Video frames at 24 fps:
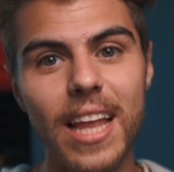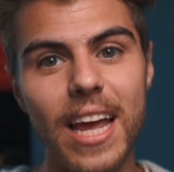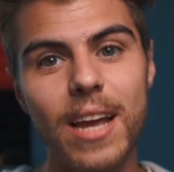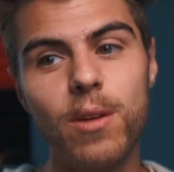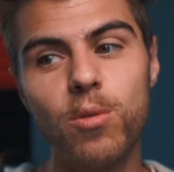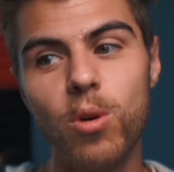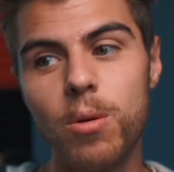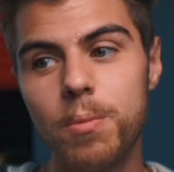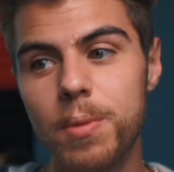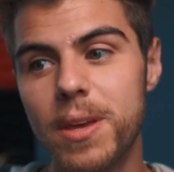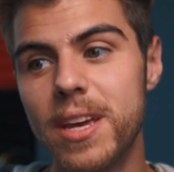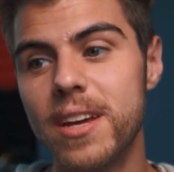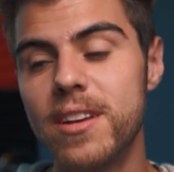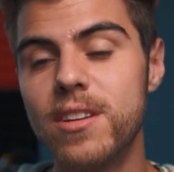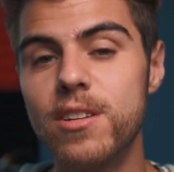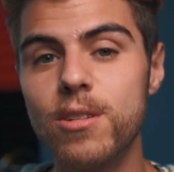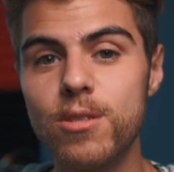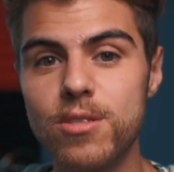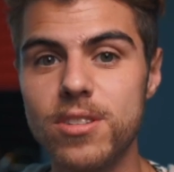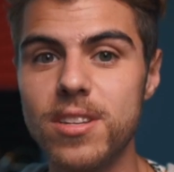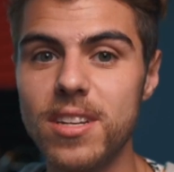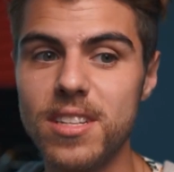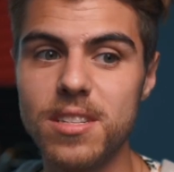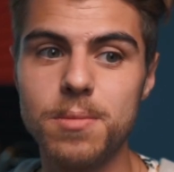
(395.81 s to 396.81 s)
light will be a
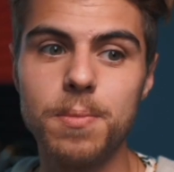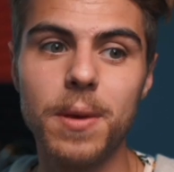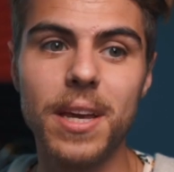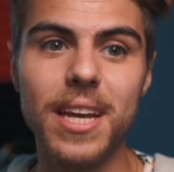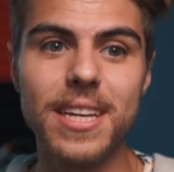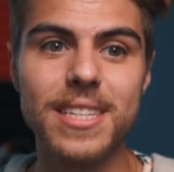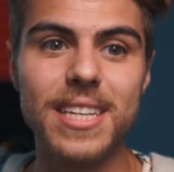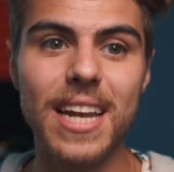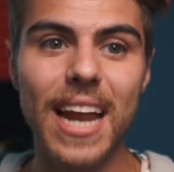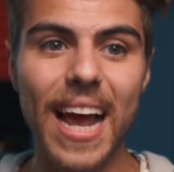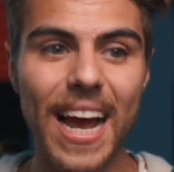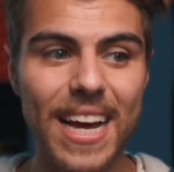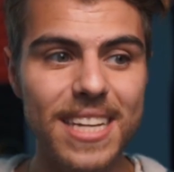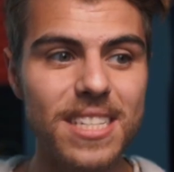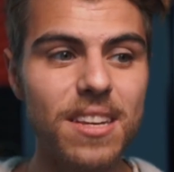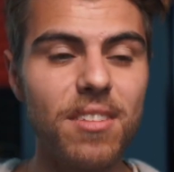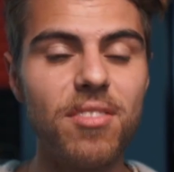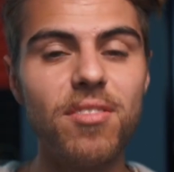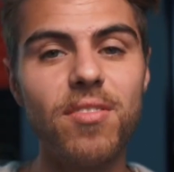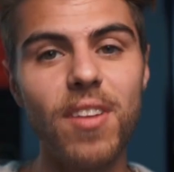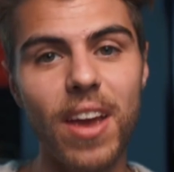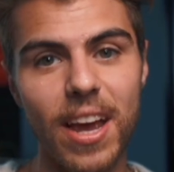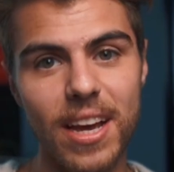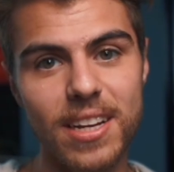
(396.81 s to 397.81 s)
nuisance because it has a
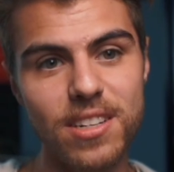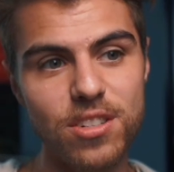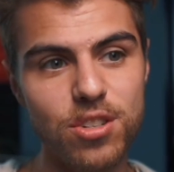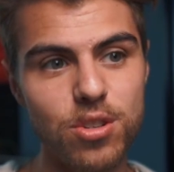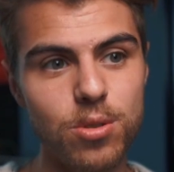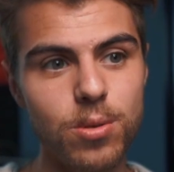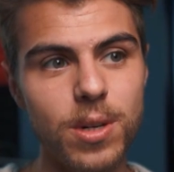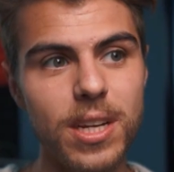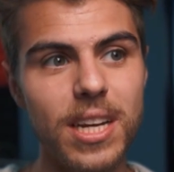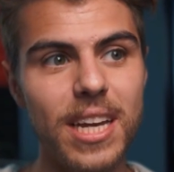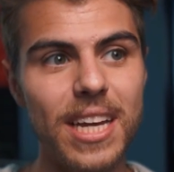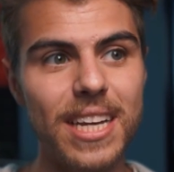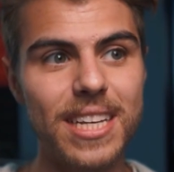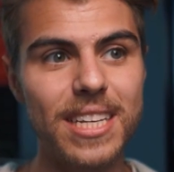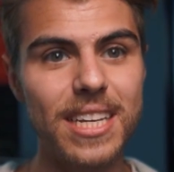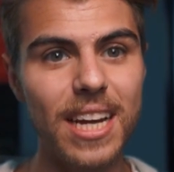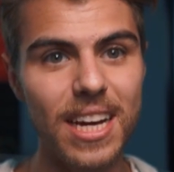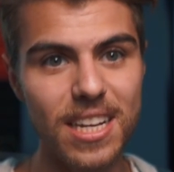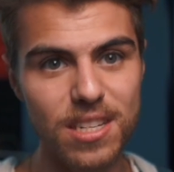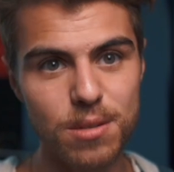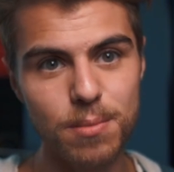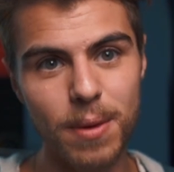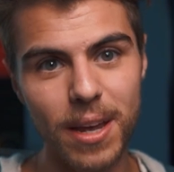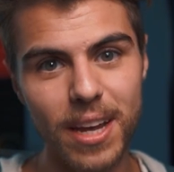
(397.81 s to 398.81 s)
fan to it. It
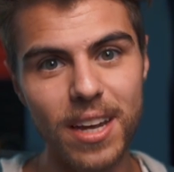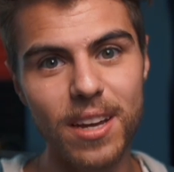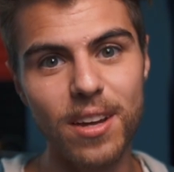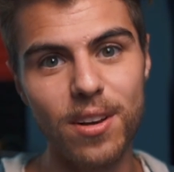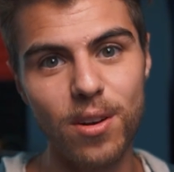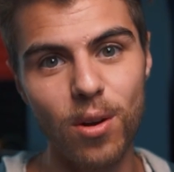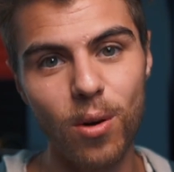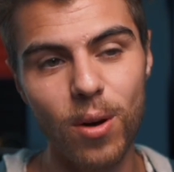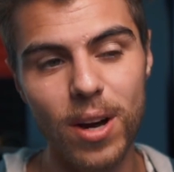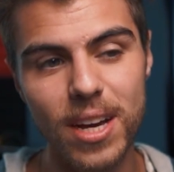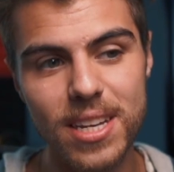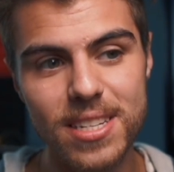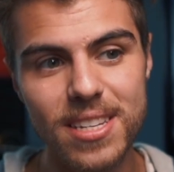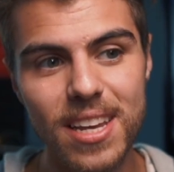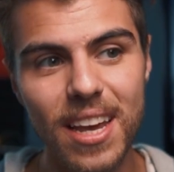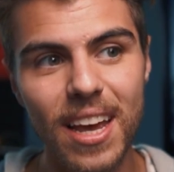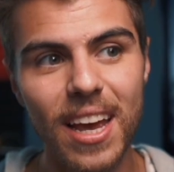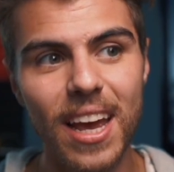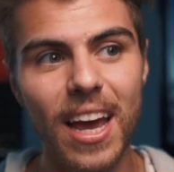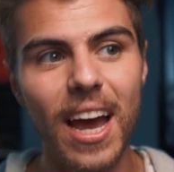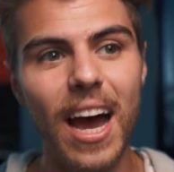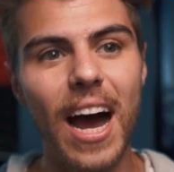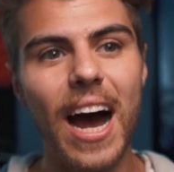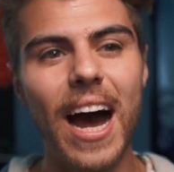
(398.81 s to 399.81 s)
does make a noise.
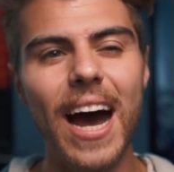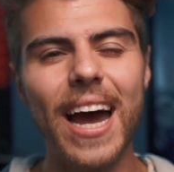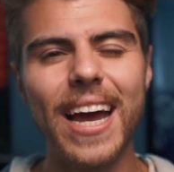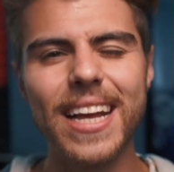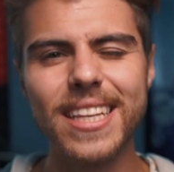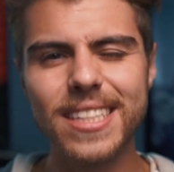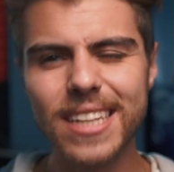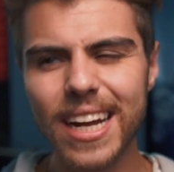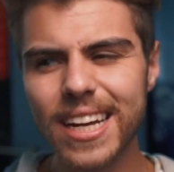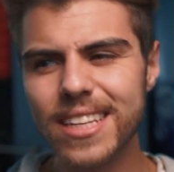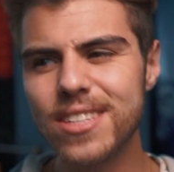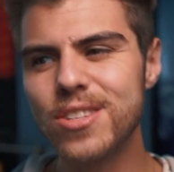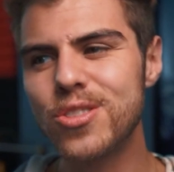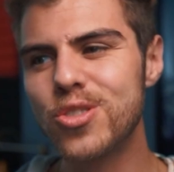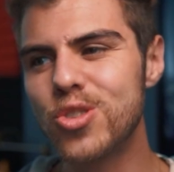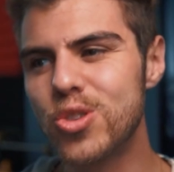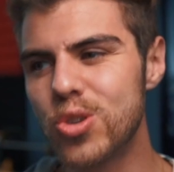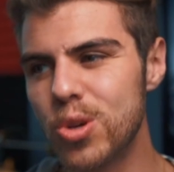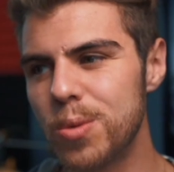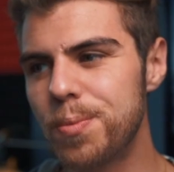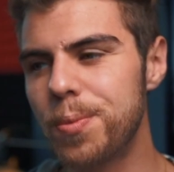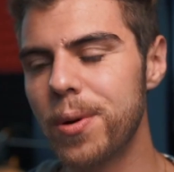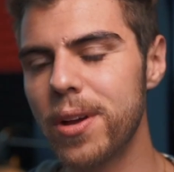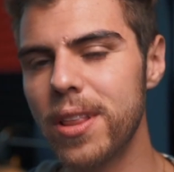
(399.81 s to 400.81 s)
It's not
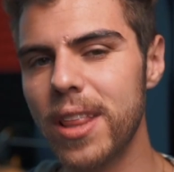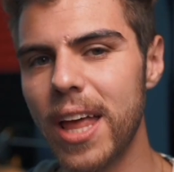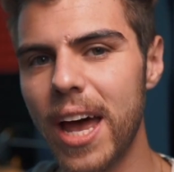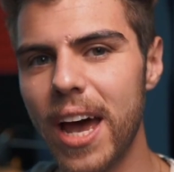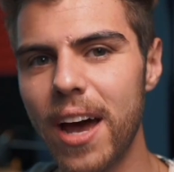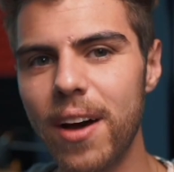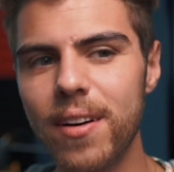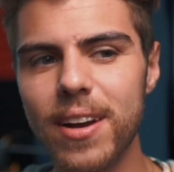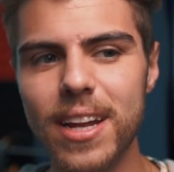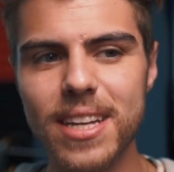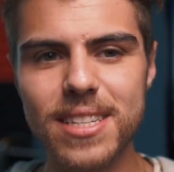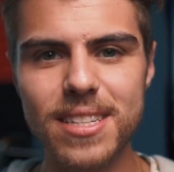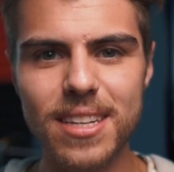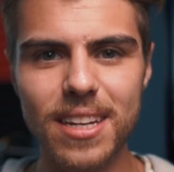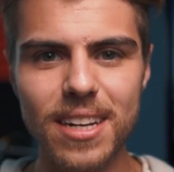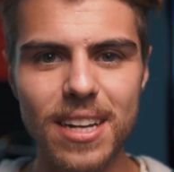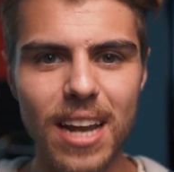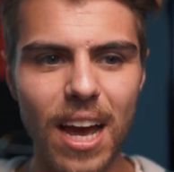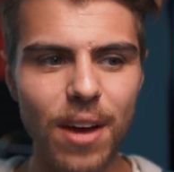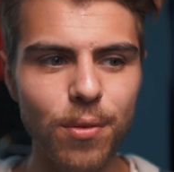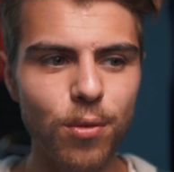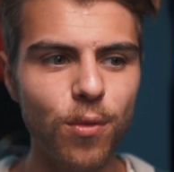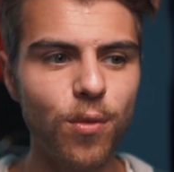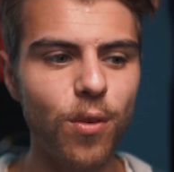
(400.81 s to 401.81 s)
super loud. It's
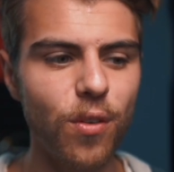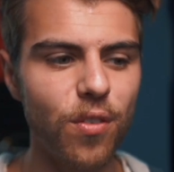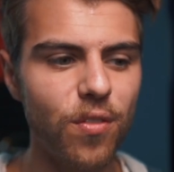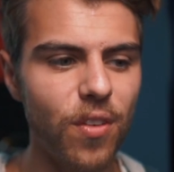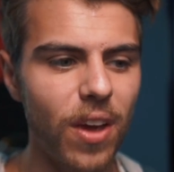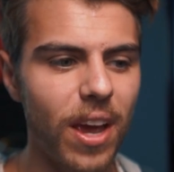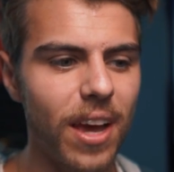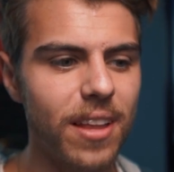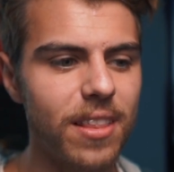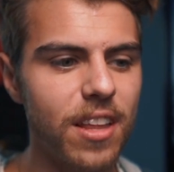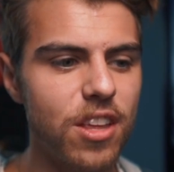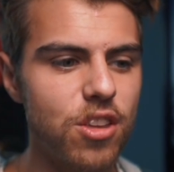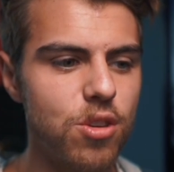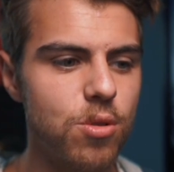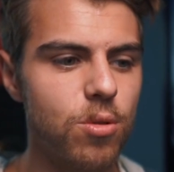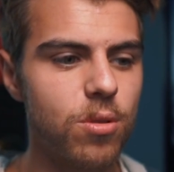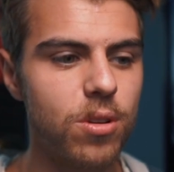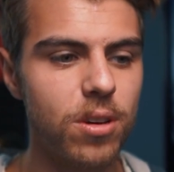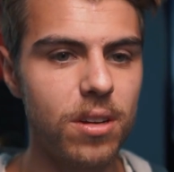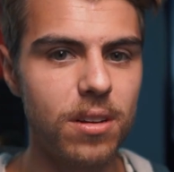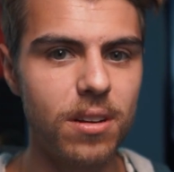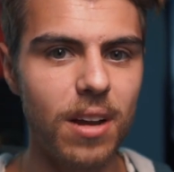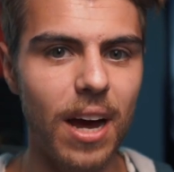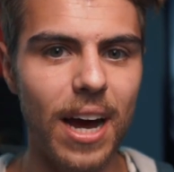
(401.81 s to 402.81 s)
enough of a fan that you
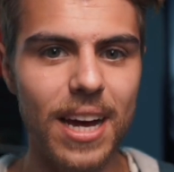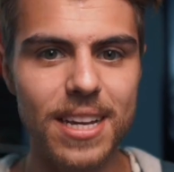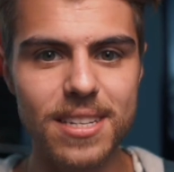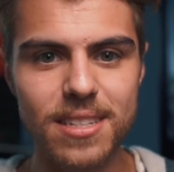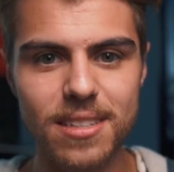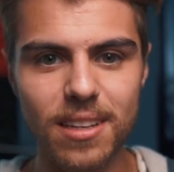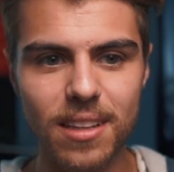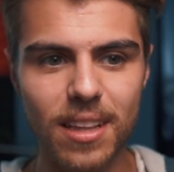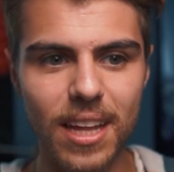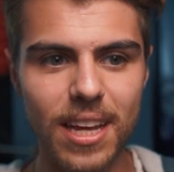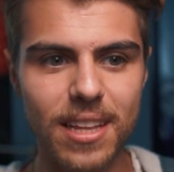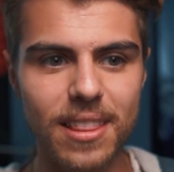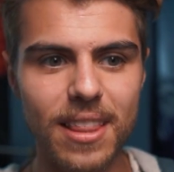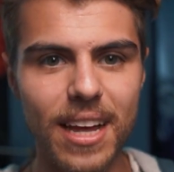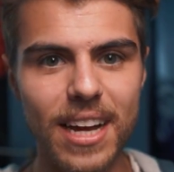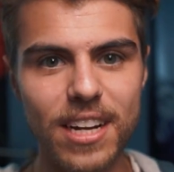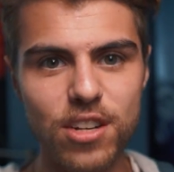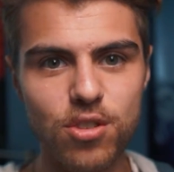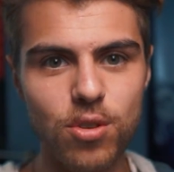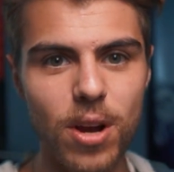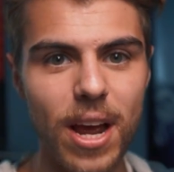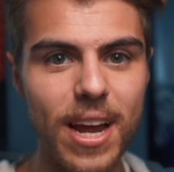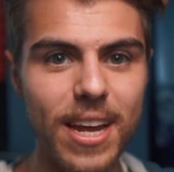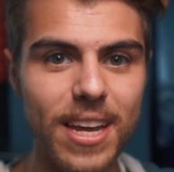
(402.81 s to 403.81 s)
could isolate
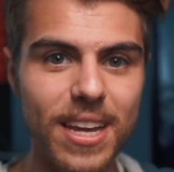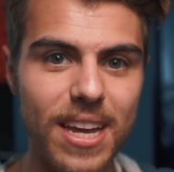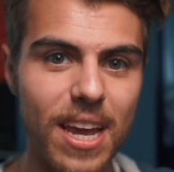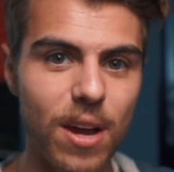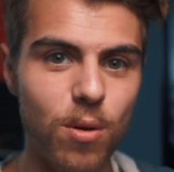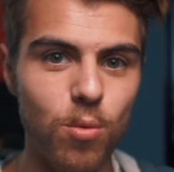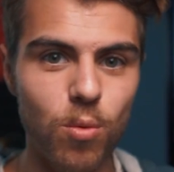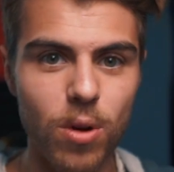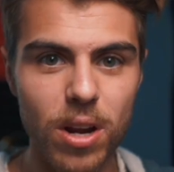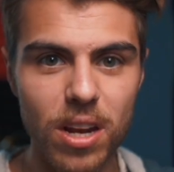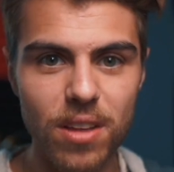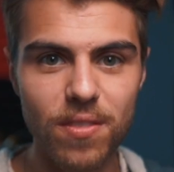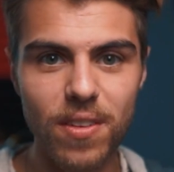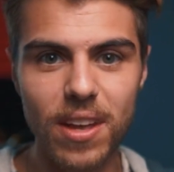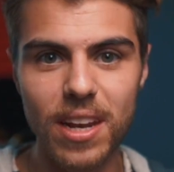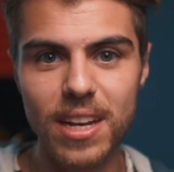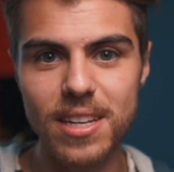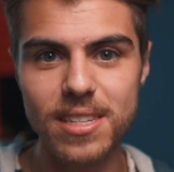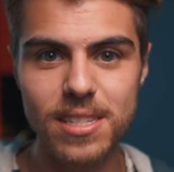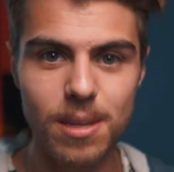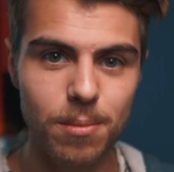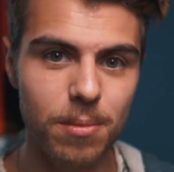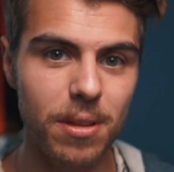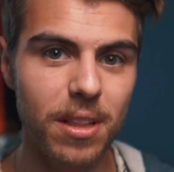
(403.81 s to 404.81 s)
that track and get rid of it
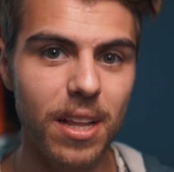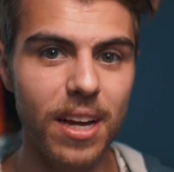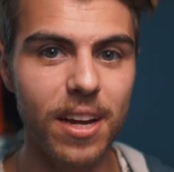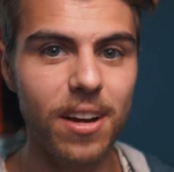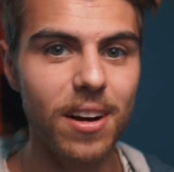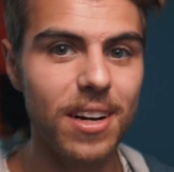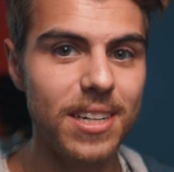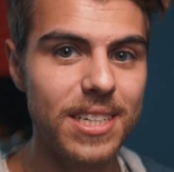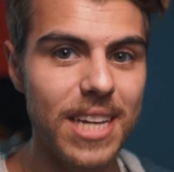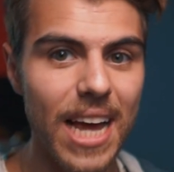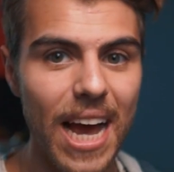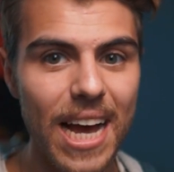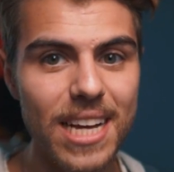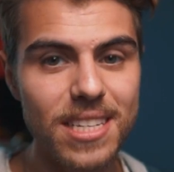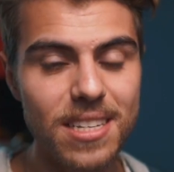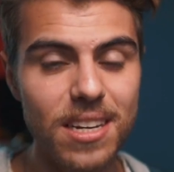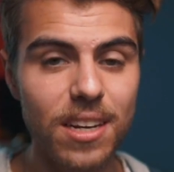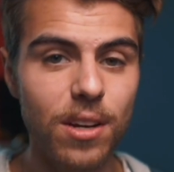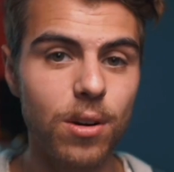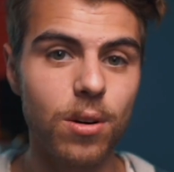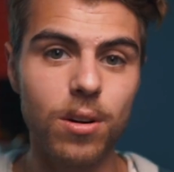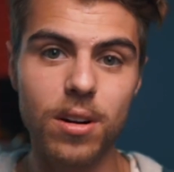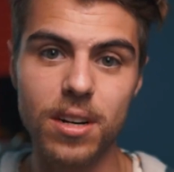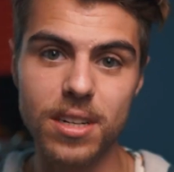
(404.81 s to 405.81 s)
in something like
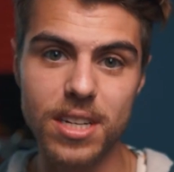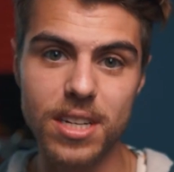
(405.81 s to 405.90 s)
Audacity or